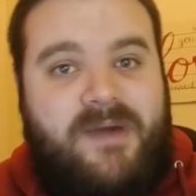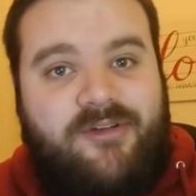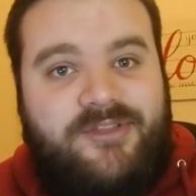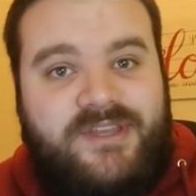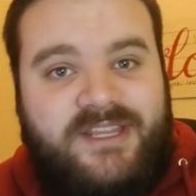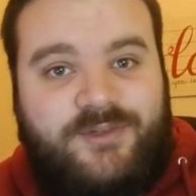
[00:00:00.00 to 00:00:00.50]

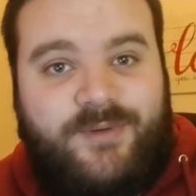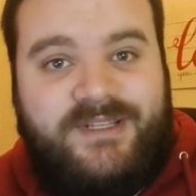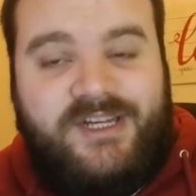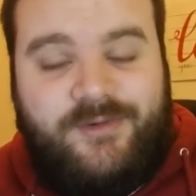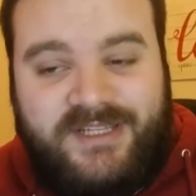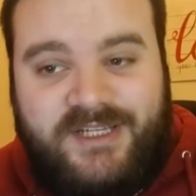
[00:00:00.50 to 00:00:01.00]
marathon in
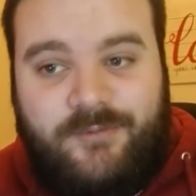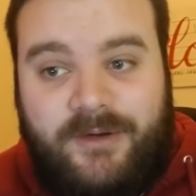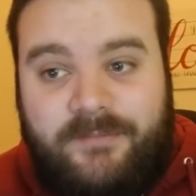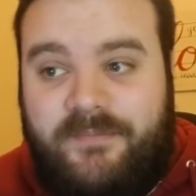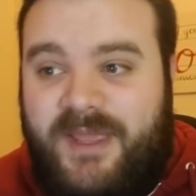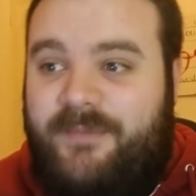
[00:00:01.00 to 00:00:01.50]

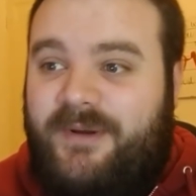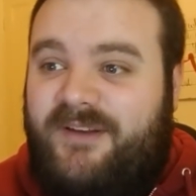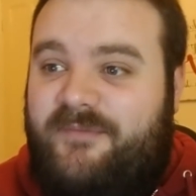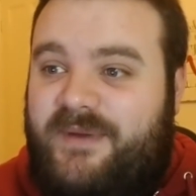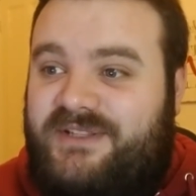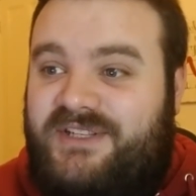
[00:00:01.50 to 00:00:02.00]
2021. People
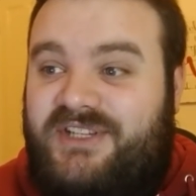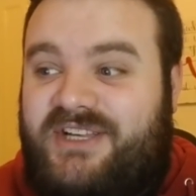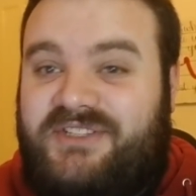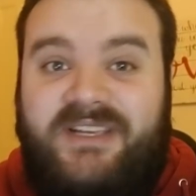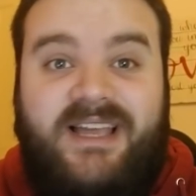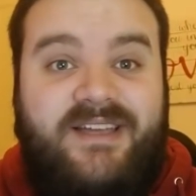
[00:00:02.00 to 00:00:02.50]
have been
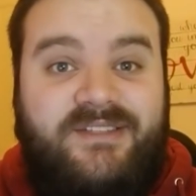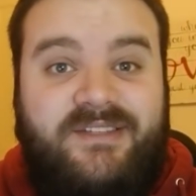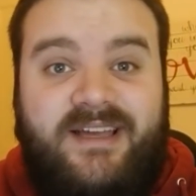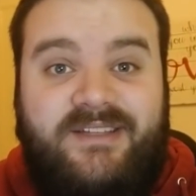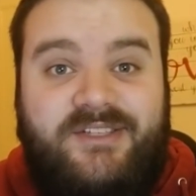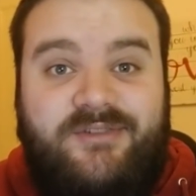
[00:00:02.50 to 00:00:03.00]
suggesting I,
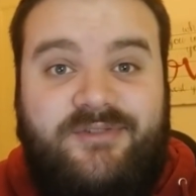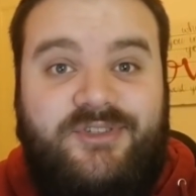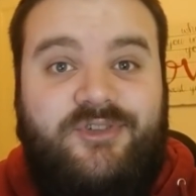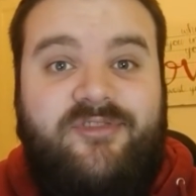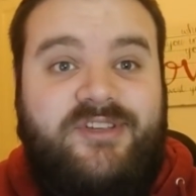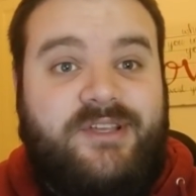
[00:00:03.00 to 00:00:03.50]
I do
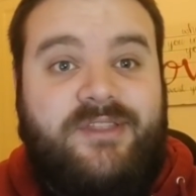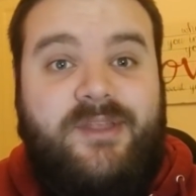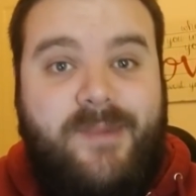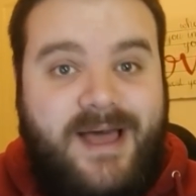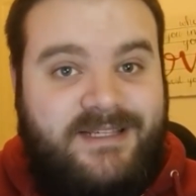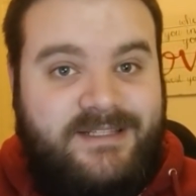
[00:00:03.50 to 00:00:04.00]
stories on
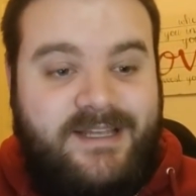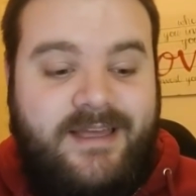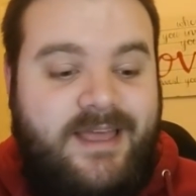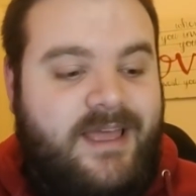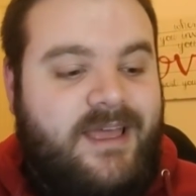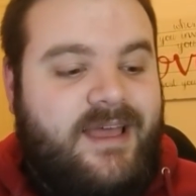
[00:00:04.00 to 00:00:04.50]
the
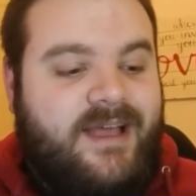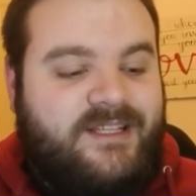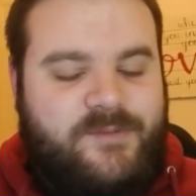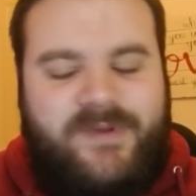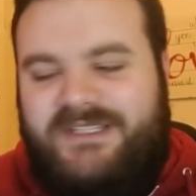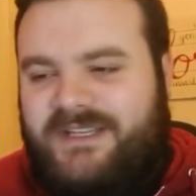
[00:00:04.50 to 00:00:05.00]
Master.
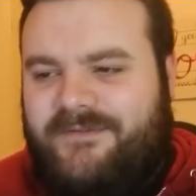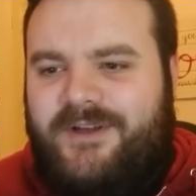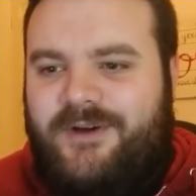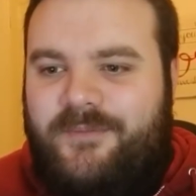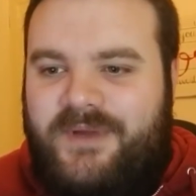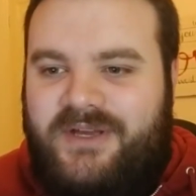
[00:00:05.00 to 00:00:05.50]
It's a bit
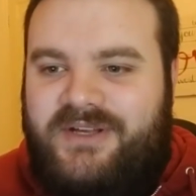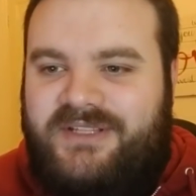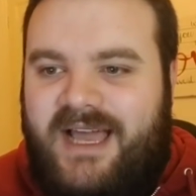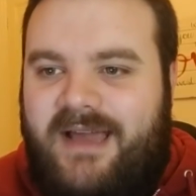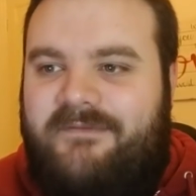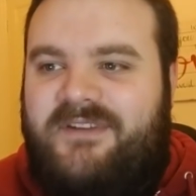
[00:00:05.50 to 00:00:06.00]
difficult because
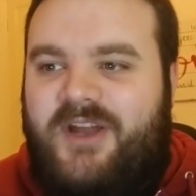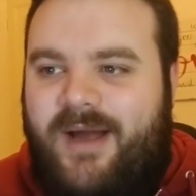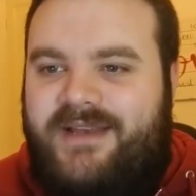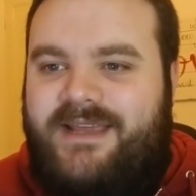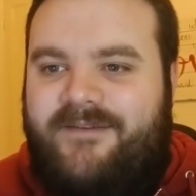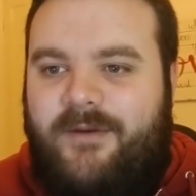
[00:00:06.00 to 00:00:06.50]
I have no
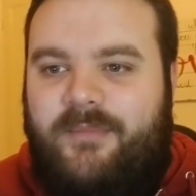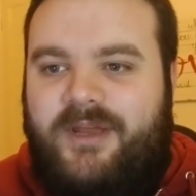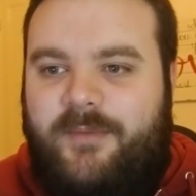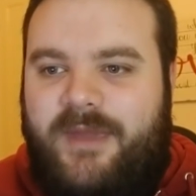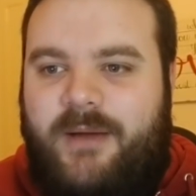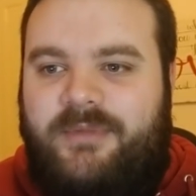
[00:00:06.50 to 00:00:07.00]
idea if I'm
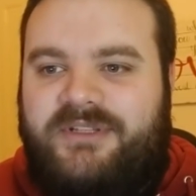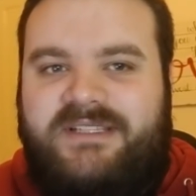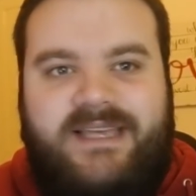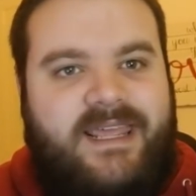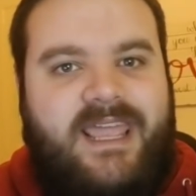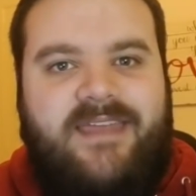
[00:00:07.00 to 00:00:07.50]
going to be able to
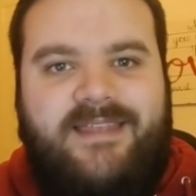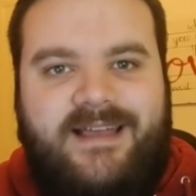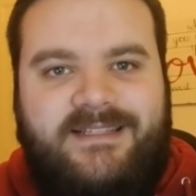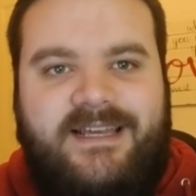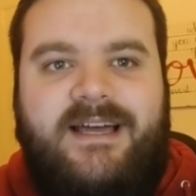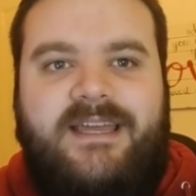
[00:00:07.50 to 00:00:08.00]
dedicate
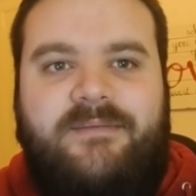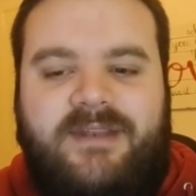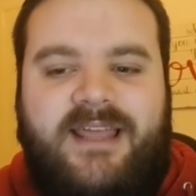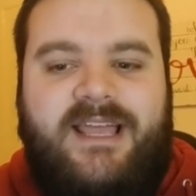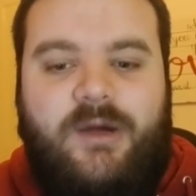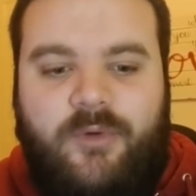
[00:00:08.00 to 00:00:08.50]
that time
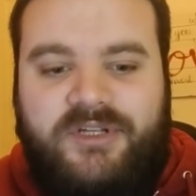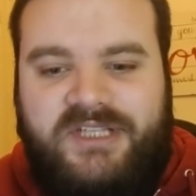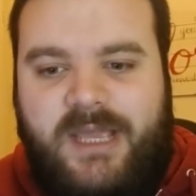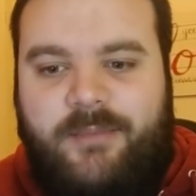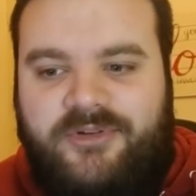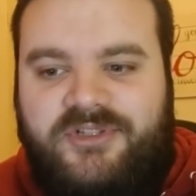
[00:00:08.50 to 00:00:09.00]
like I was
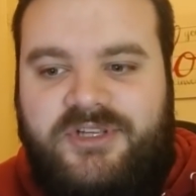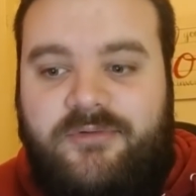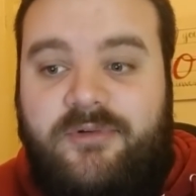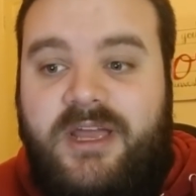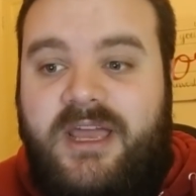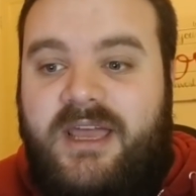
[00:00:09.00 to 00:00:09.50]
able
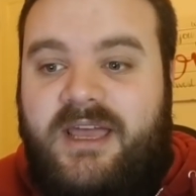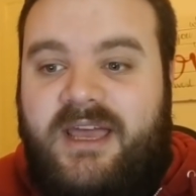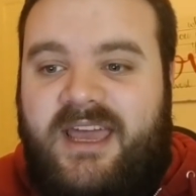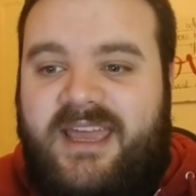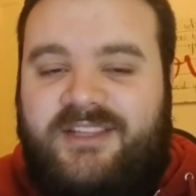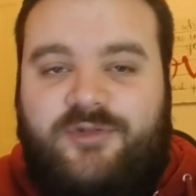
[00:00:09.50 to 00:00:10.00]
to
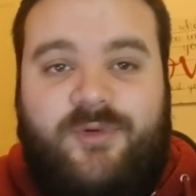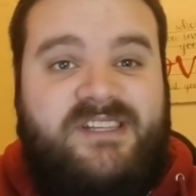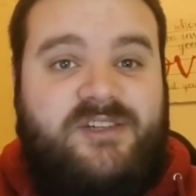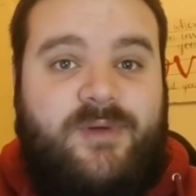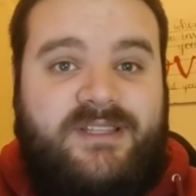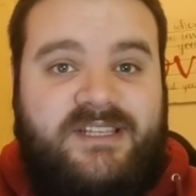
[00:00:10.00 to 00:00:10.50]
uh, in
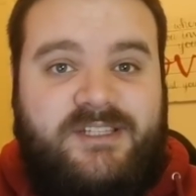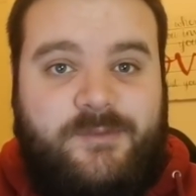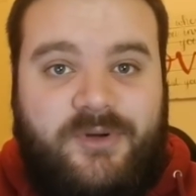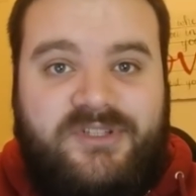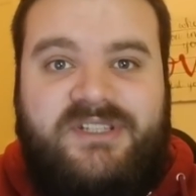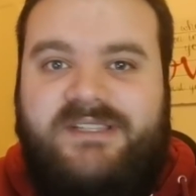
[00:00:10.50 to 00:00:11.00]
2020 to
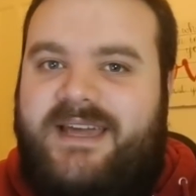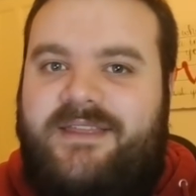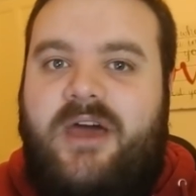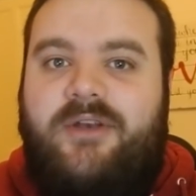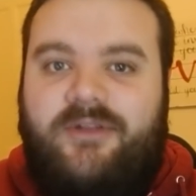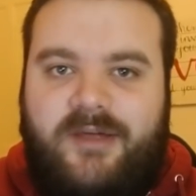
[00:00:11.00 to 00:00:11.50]
putting
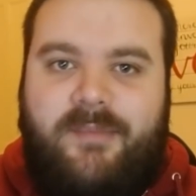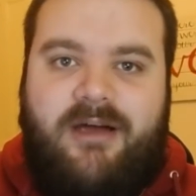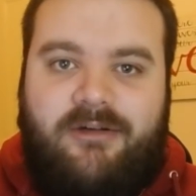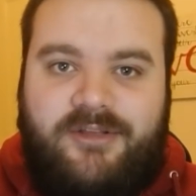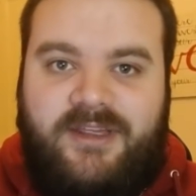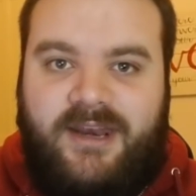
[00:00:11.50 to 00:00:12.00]
together another
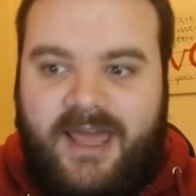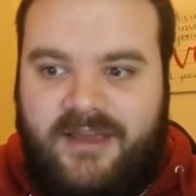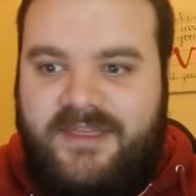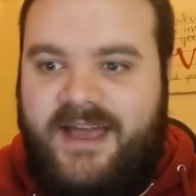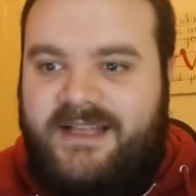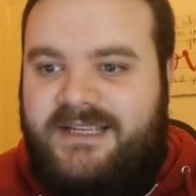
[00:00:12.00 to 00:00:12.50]
marathon
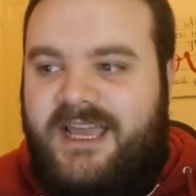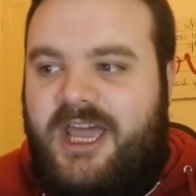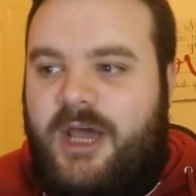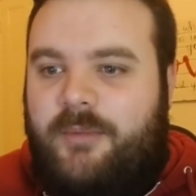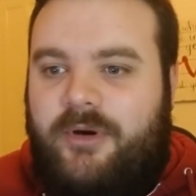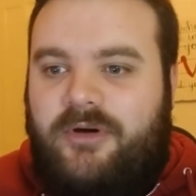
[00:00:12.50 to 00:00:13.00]
like that.
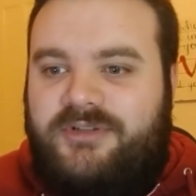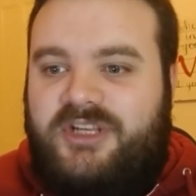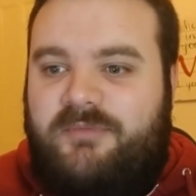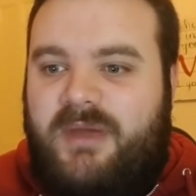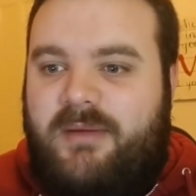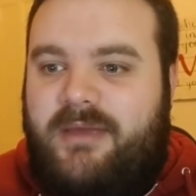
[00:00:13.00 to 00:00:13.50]
But
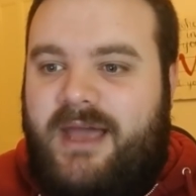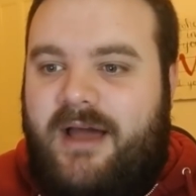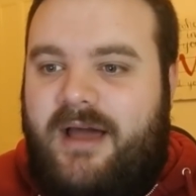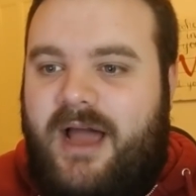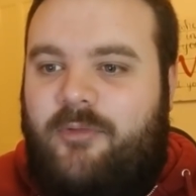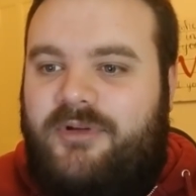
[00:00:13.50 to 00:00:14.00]
also, maybe
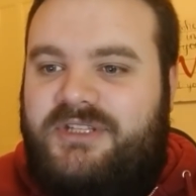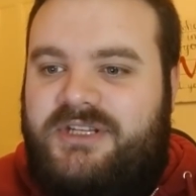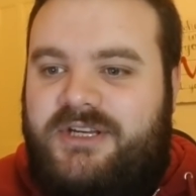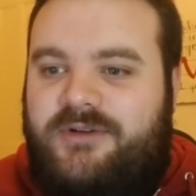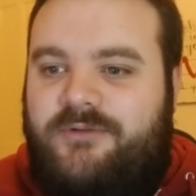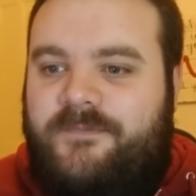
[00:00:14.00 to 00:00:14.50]
I, I want to
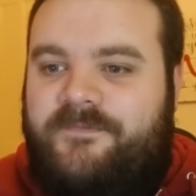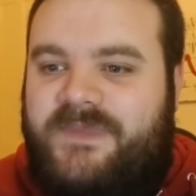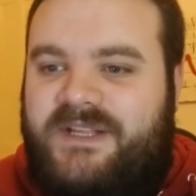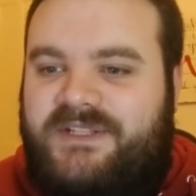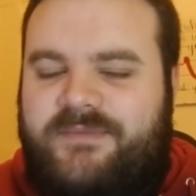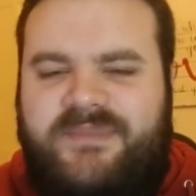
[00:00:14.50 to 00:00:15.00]
do
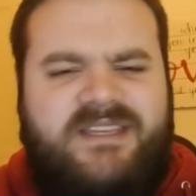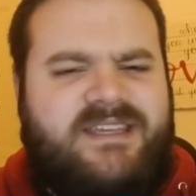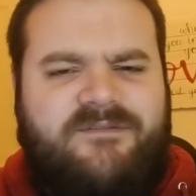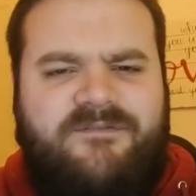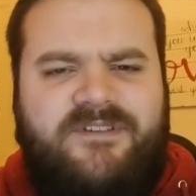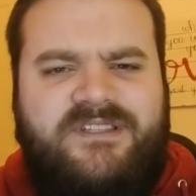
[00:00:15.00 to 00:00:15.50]
something
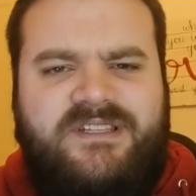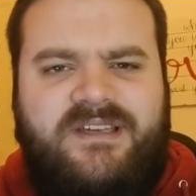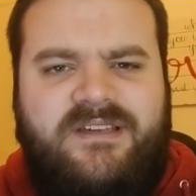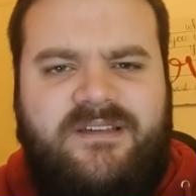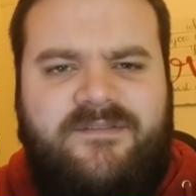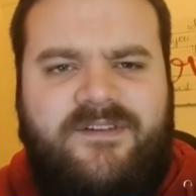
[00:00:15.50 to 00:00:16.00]
different
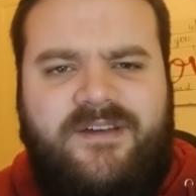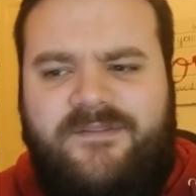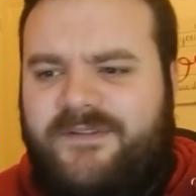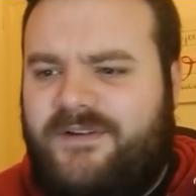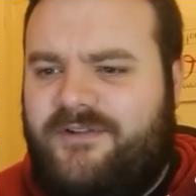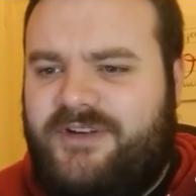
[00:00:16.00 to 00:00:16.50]
for,
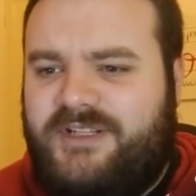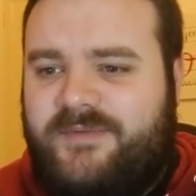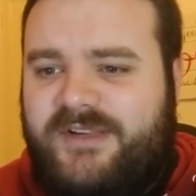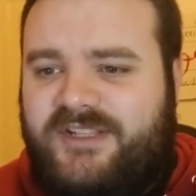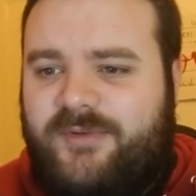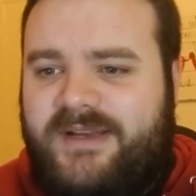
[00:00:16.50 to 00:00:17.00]
for
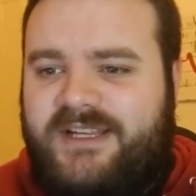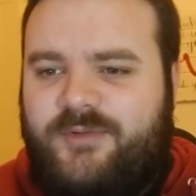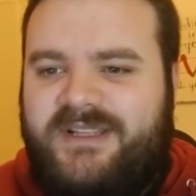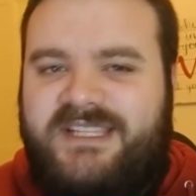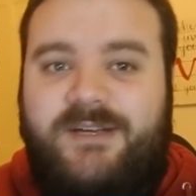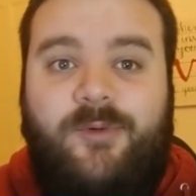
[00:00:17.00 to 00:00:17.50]
Christmas
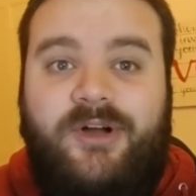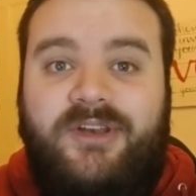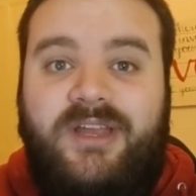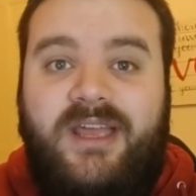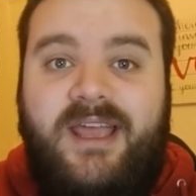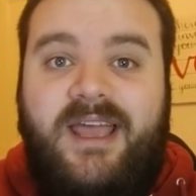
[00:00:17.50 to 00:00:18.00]

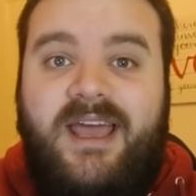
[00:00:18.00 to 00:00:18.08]
2021.